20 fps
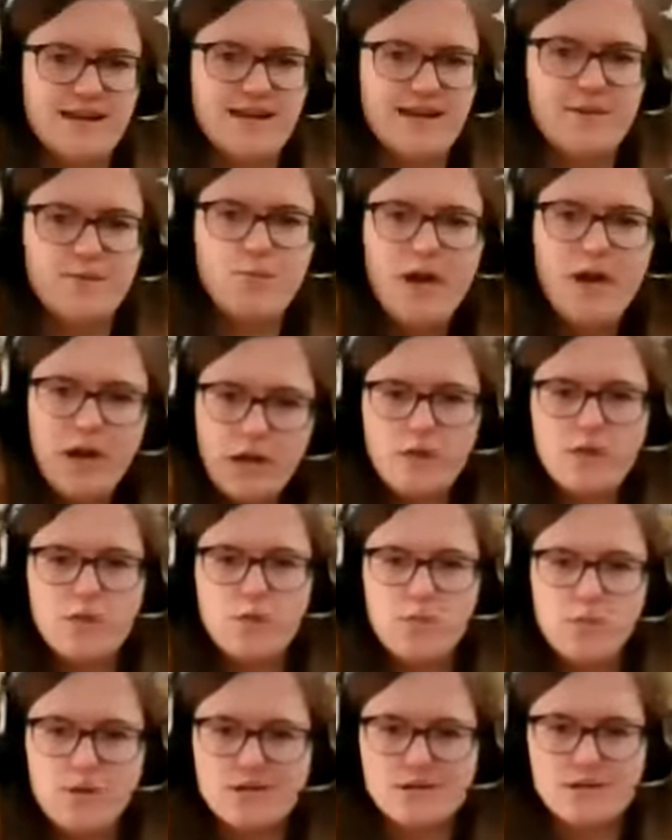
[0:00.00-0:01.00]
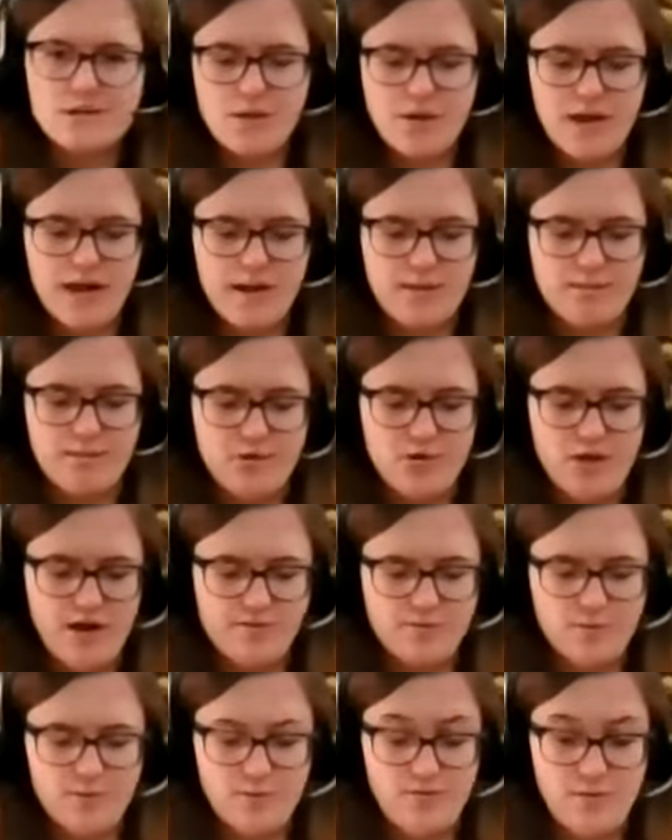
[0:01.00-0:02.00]
white glue works okay, but you
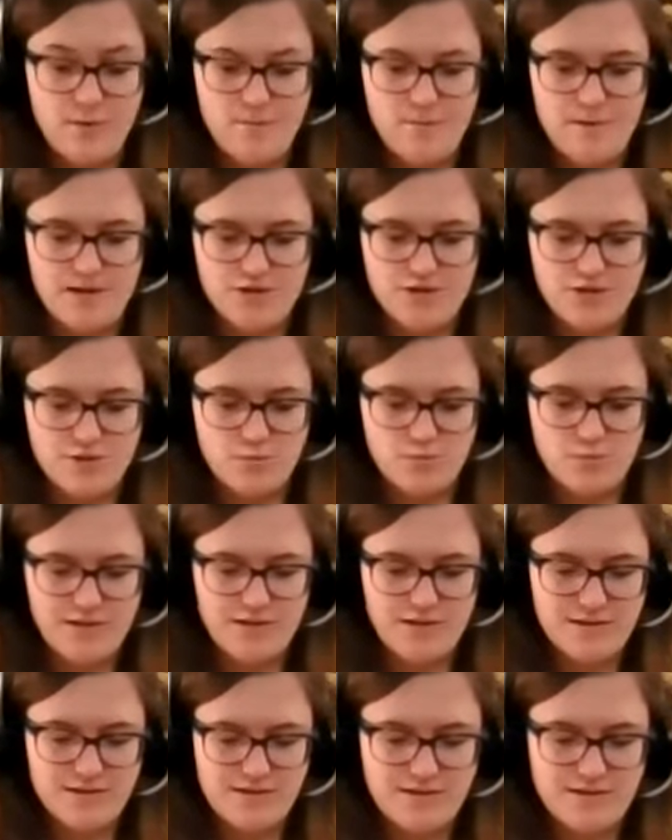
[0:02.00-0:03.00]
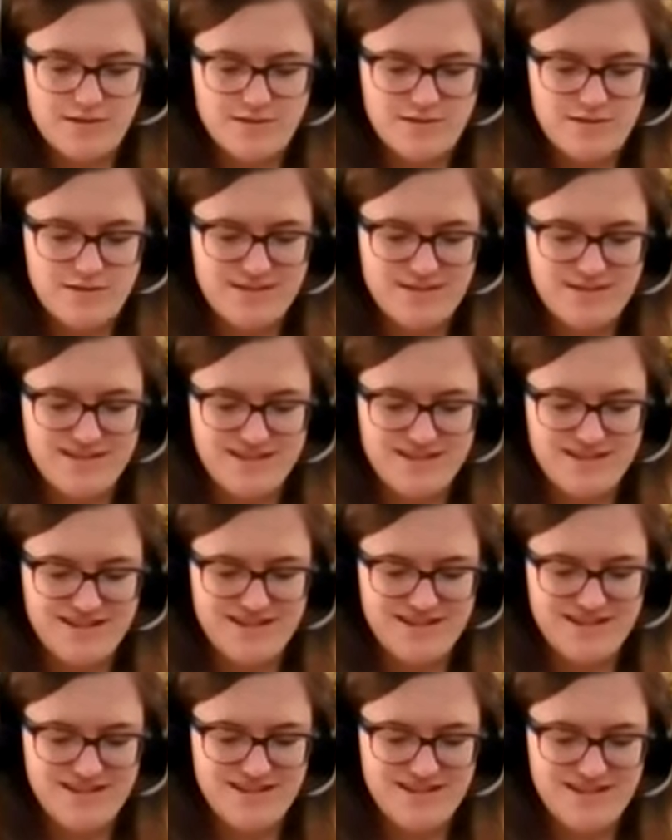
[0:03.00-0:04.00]
have to be very patient with it.
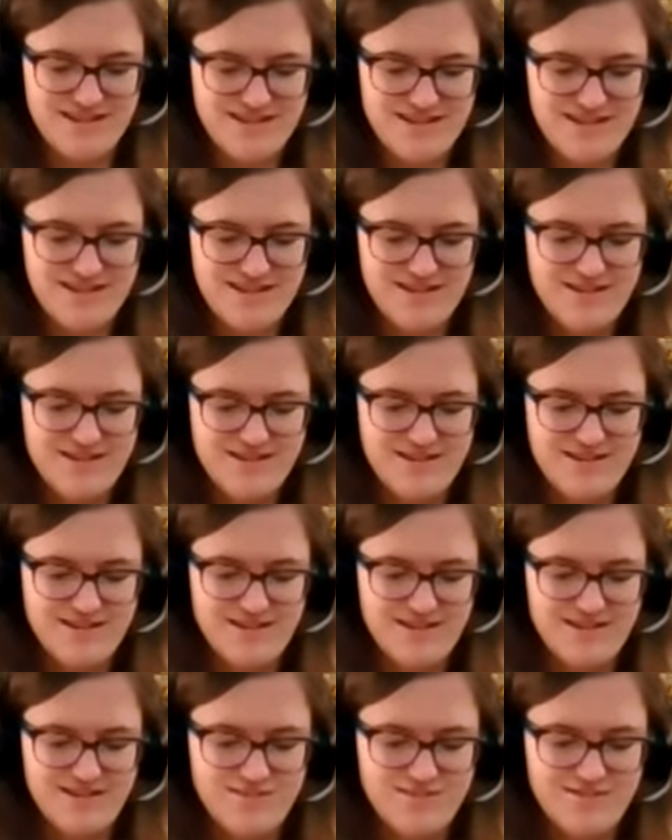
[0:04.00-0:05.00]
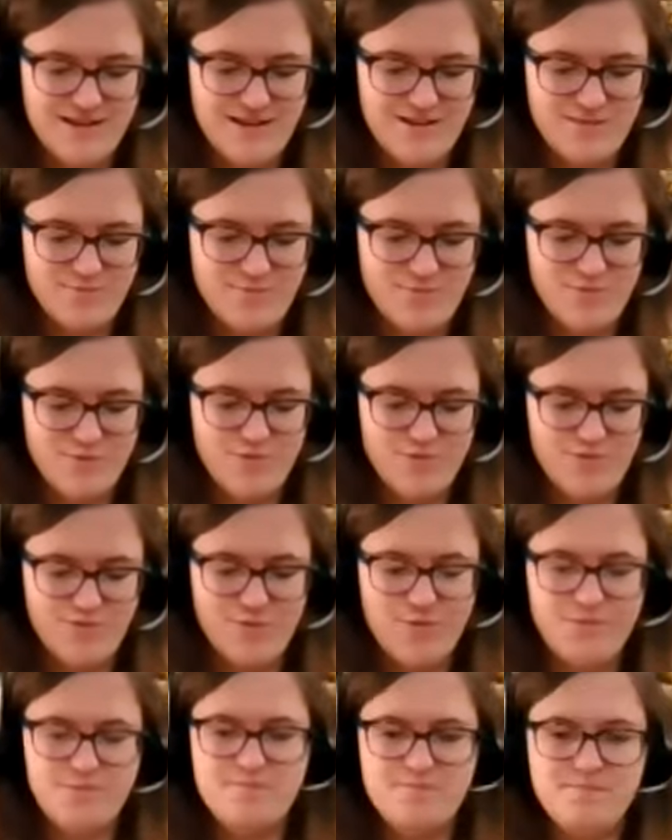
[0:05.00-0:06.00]
All right,
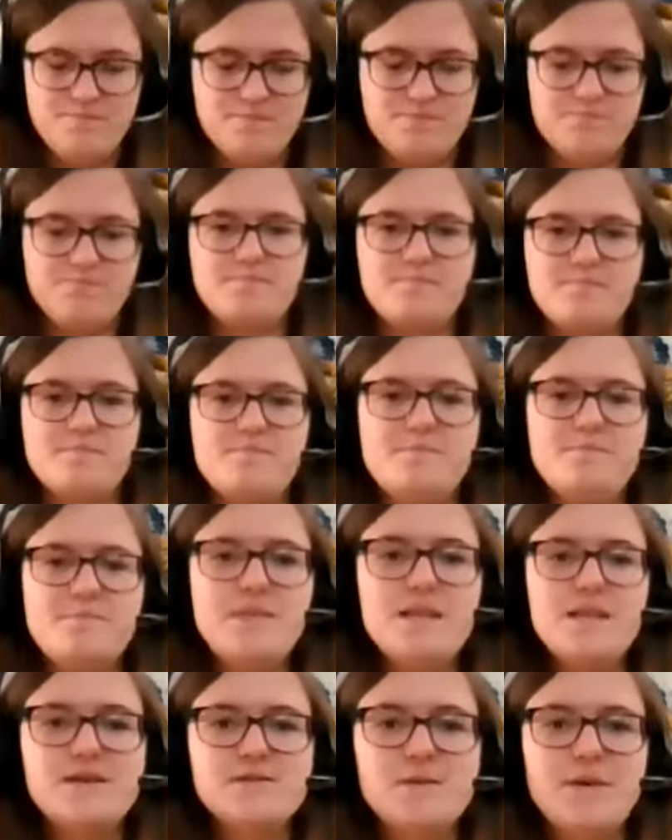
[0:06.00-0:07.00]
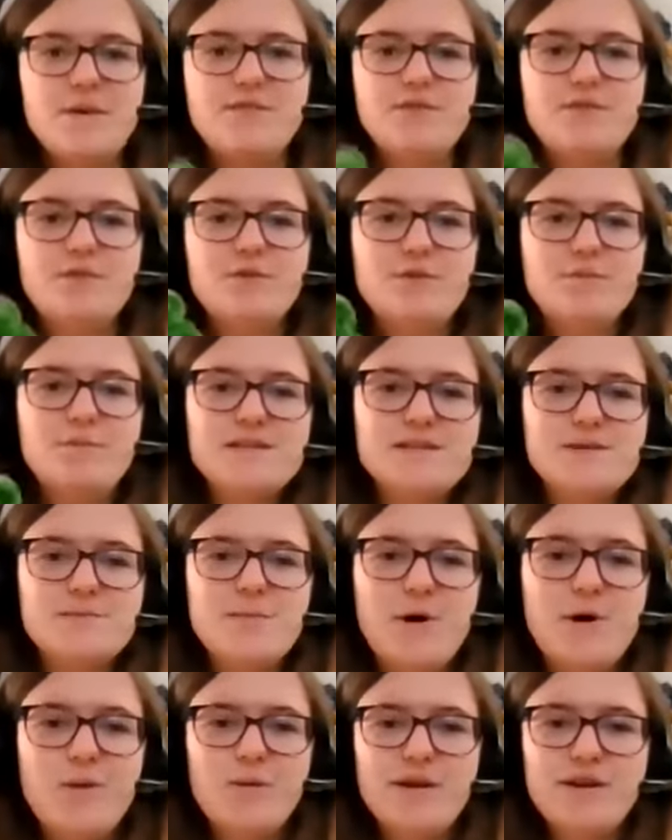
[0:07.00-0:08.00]
beautiful. So I've glued my
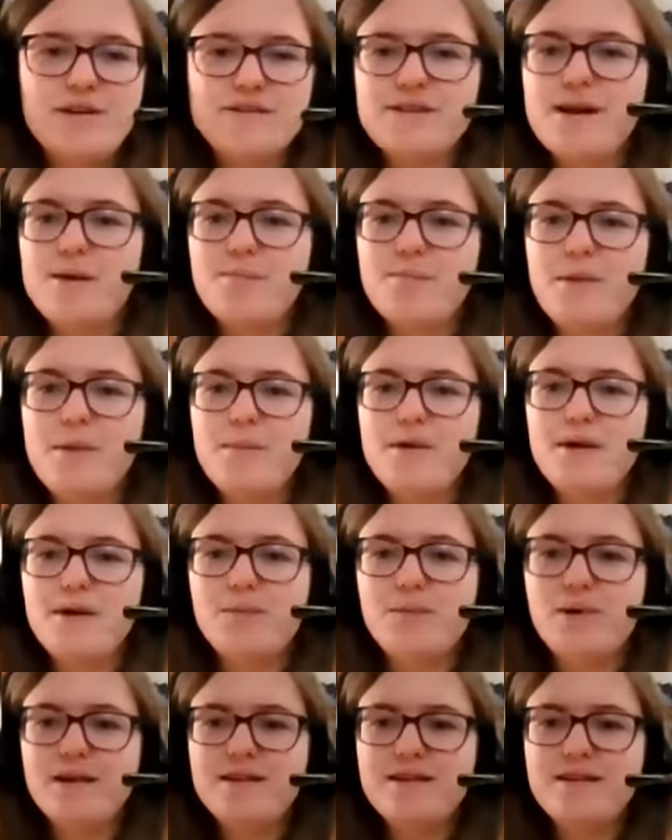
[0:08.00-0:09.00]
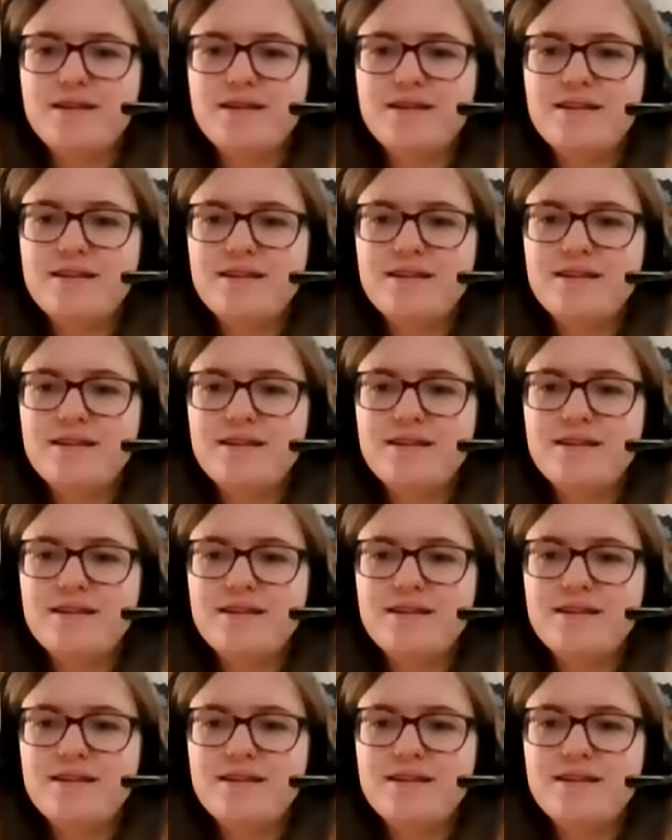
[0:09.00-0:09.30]
small one on top of my big one.